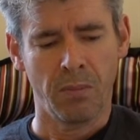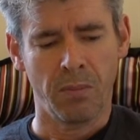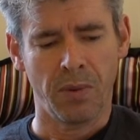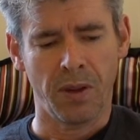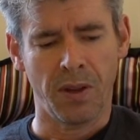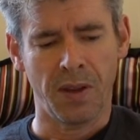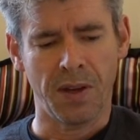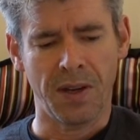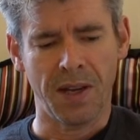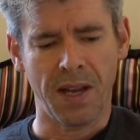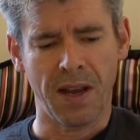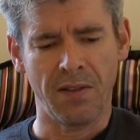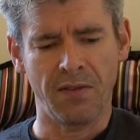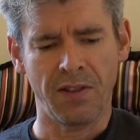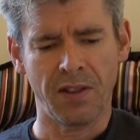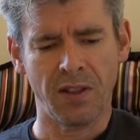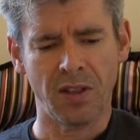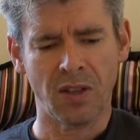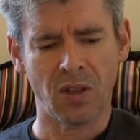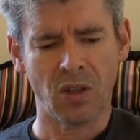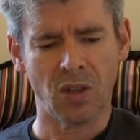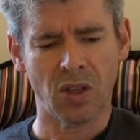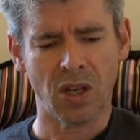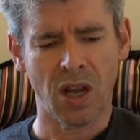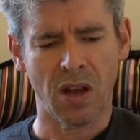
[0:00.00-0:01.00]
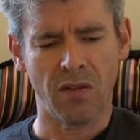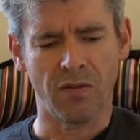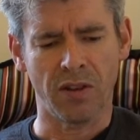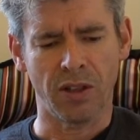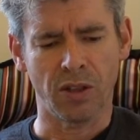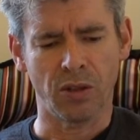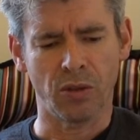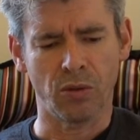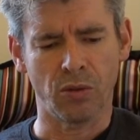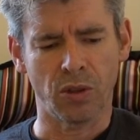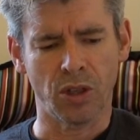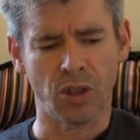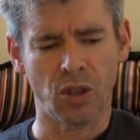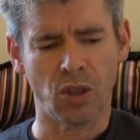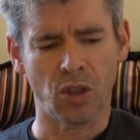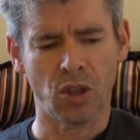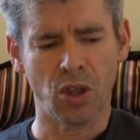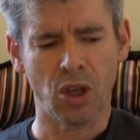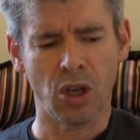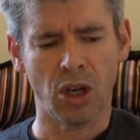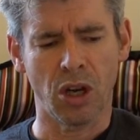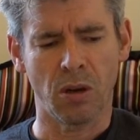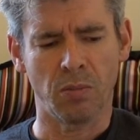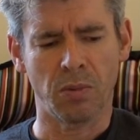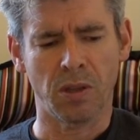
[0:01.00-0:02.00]
but they never discovered or
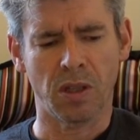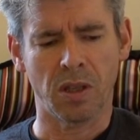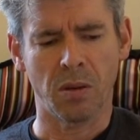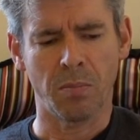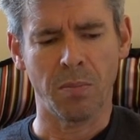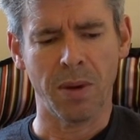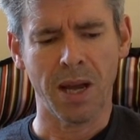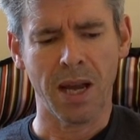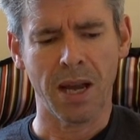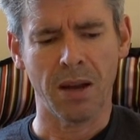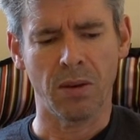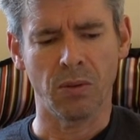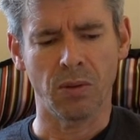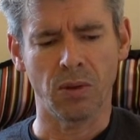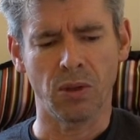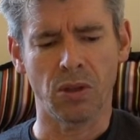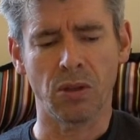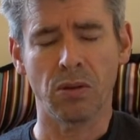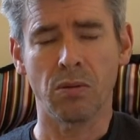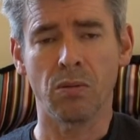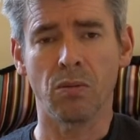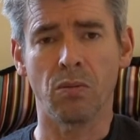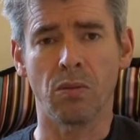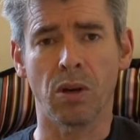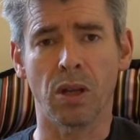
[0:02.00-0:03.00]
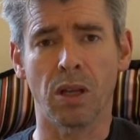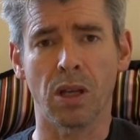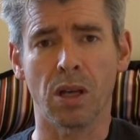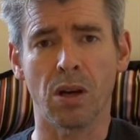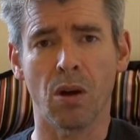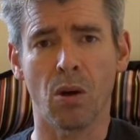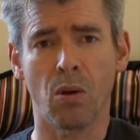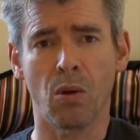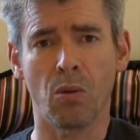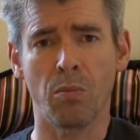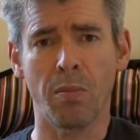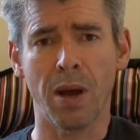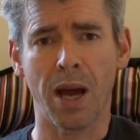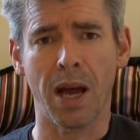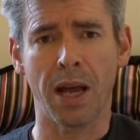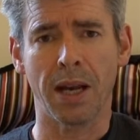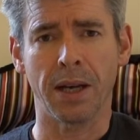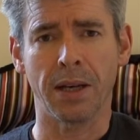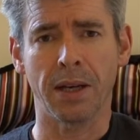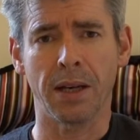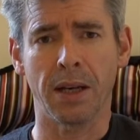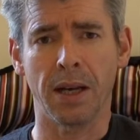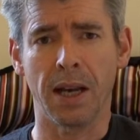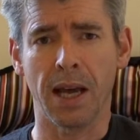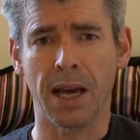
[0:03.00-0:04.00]
disturbed the mound where the old
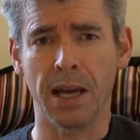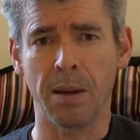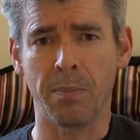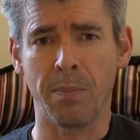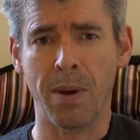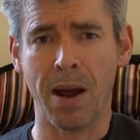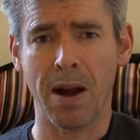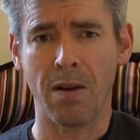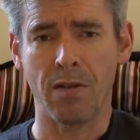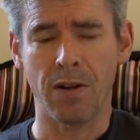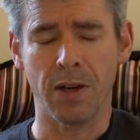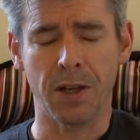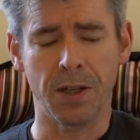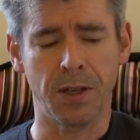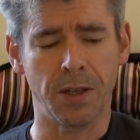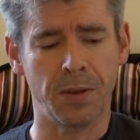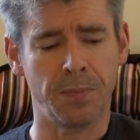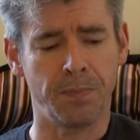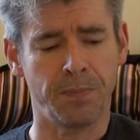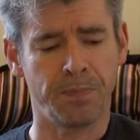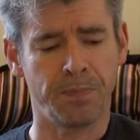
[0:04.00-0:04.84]
man lay buried.